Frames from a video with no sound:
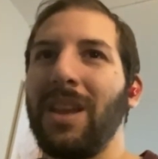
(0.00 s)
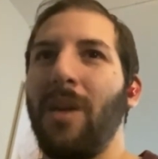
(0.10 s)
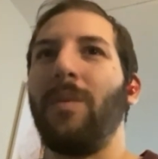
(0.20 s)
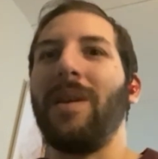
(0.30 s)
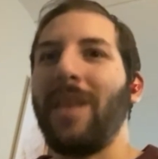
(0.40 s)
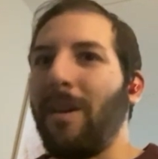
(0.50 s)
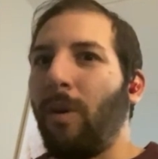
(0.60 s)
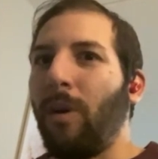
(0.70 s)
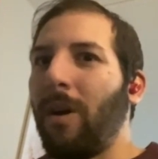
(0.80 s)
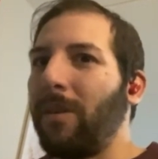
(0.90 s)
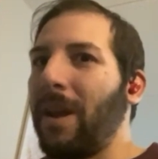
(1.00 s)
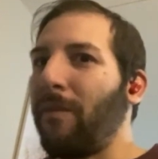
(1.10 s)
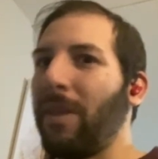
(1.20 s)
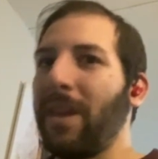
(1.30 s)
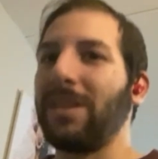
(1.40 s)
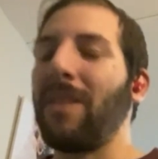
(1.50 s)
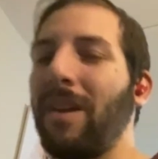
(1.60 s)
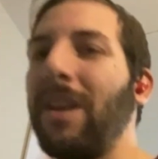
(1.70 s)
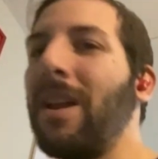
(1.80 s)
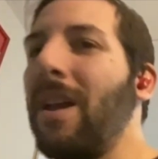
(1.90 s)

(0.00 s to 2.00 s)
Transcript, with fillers: like you know we had that whole holiday for Thanksgiving.